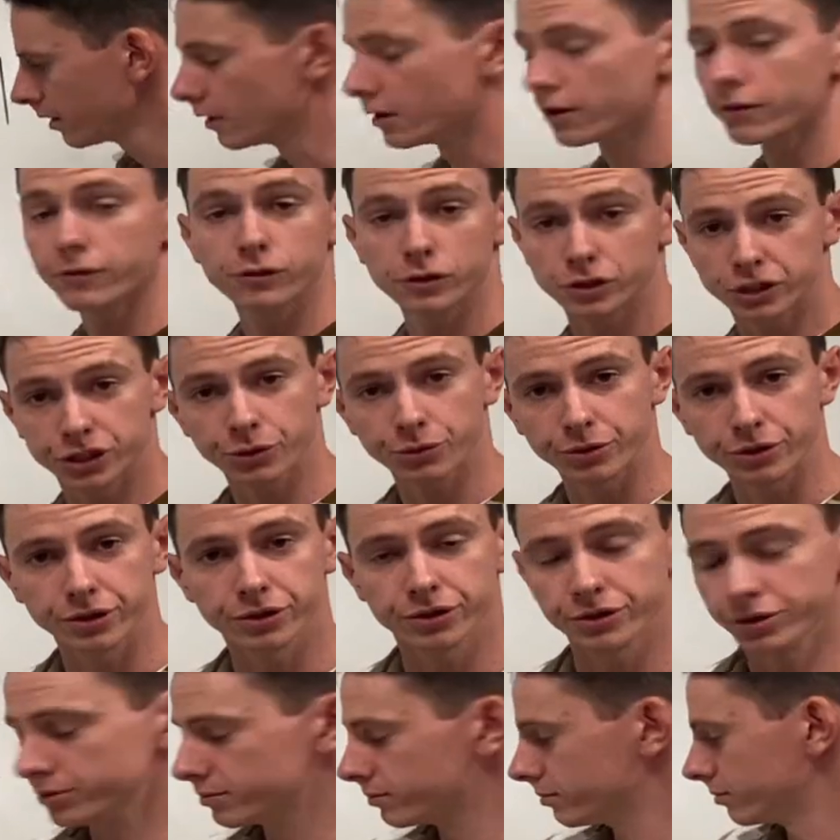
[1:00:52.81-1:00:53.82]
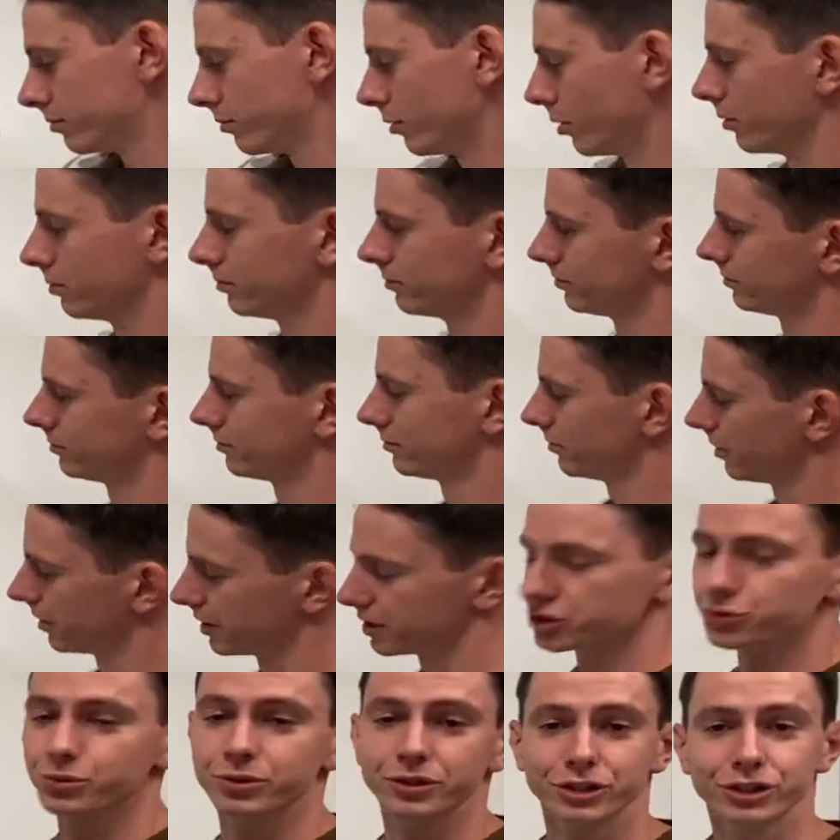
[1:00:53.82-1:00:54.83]
First thing we need to do, well, I
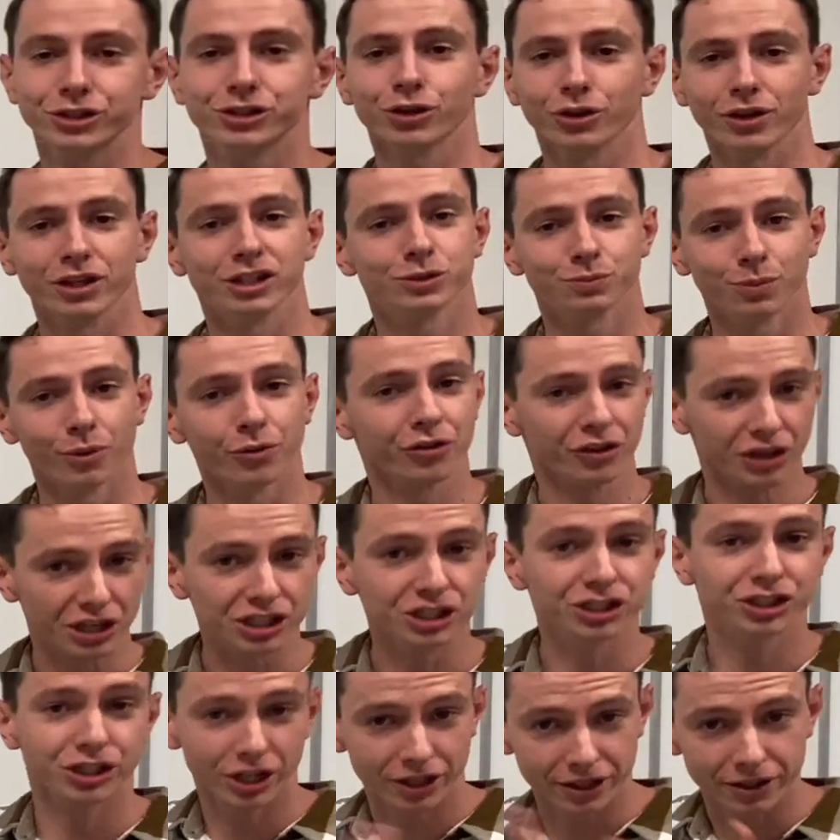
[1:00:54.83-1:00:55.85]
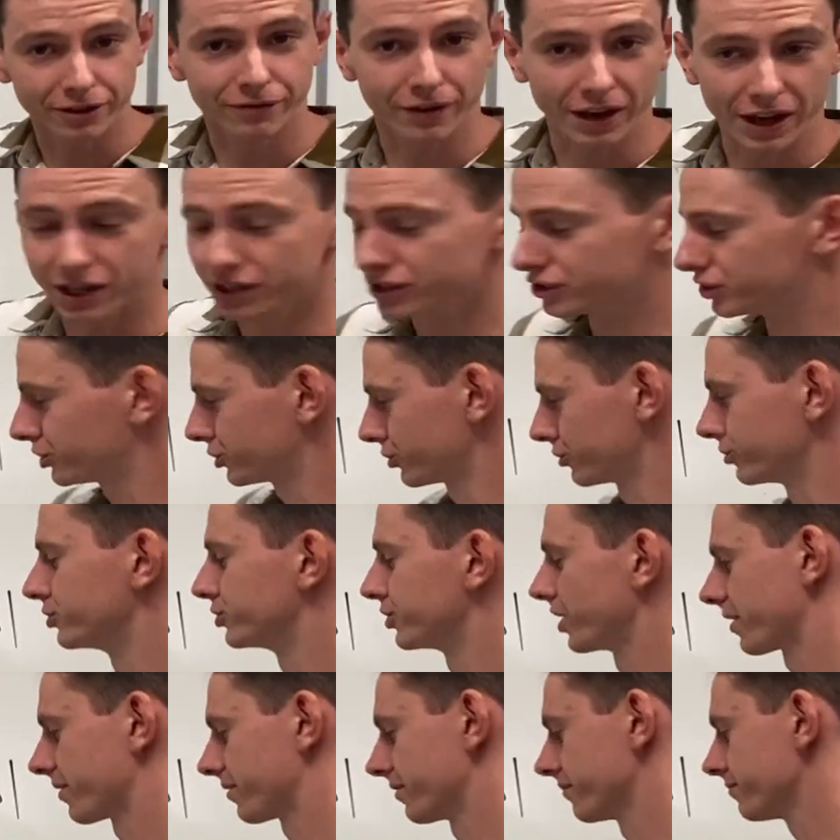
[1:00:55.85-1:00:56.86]
guess we need to show that it's both injective and
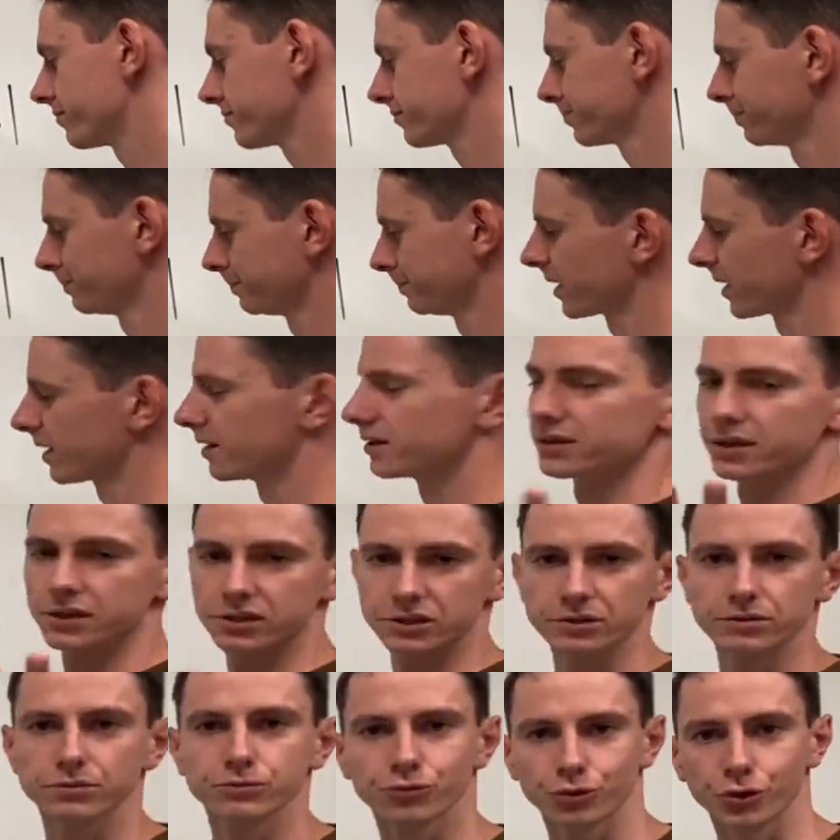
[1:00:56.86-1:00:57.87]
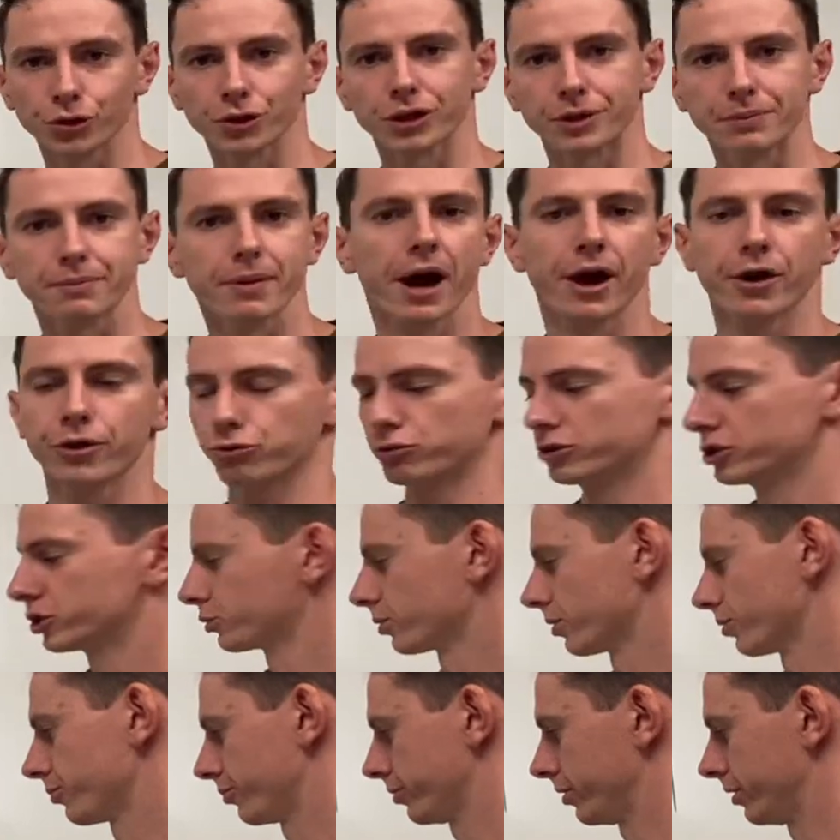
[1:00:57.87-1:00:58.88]
surjective. Doesn't really matter which
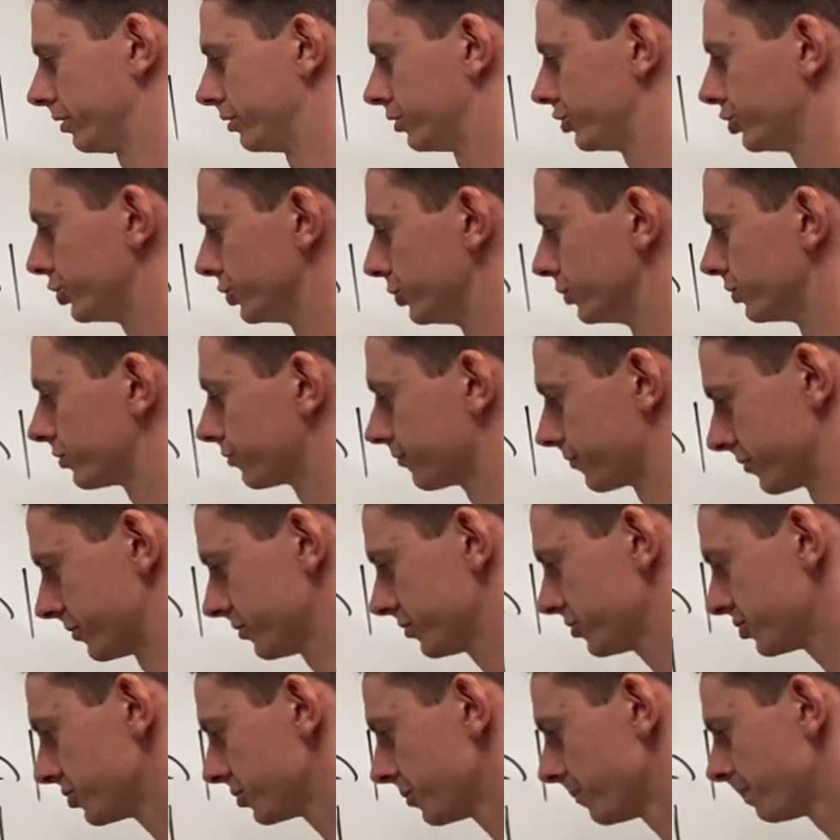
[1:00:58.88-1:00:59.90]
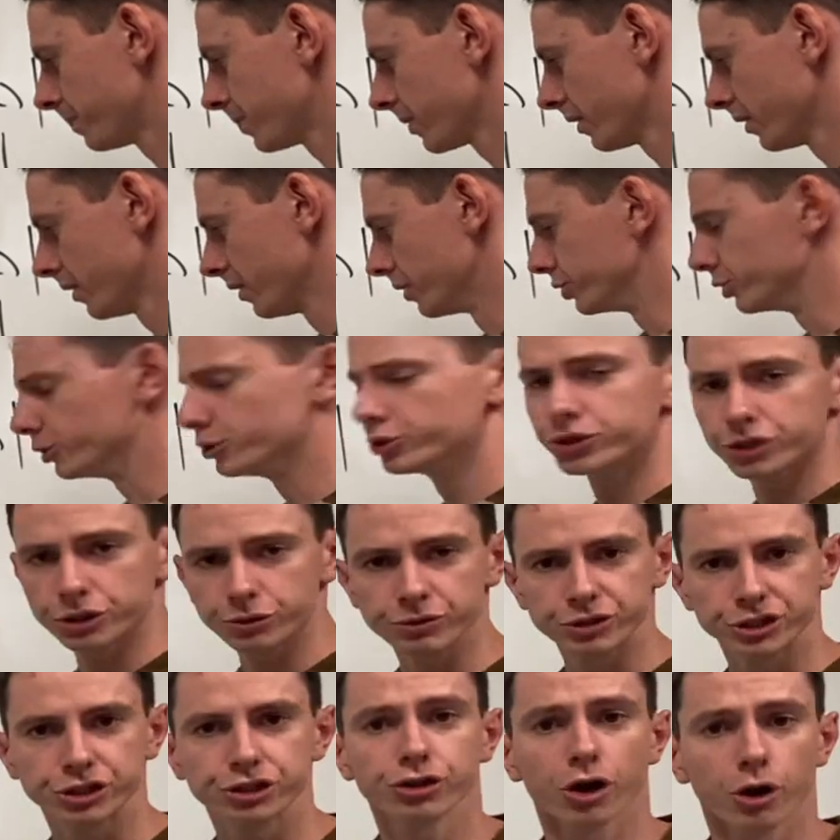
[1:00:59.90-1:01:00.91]
one we choose first. Usually
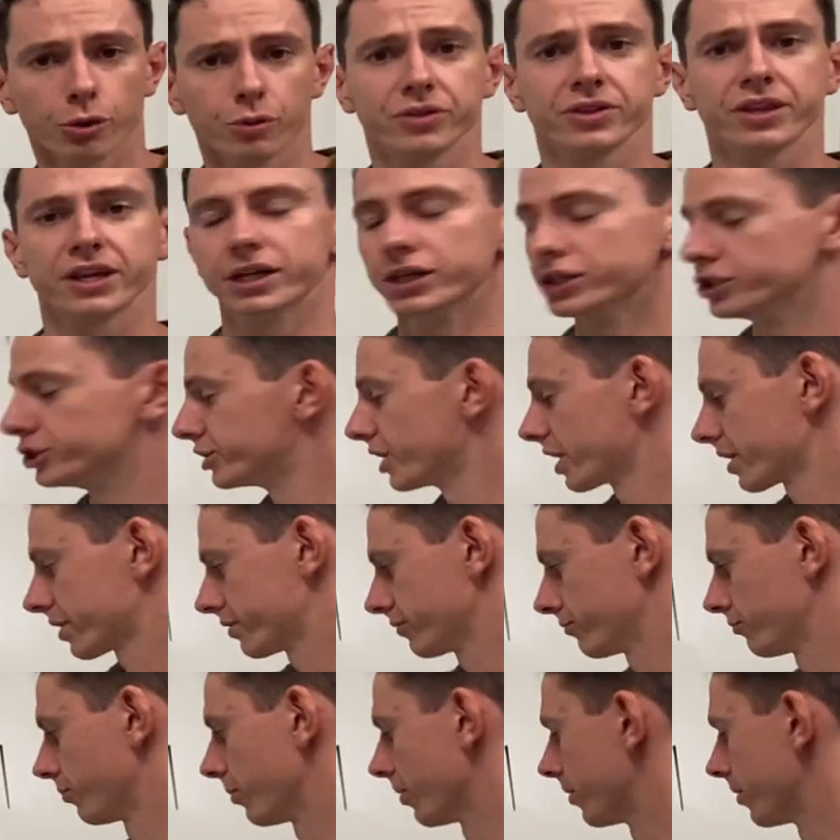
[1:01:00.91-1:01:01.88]
we start with the injective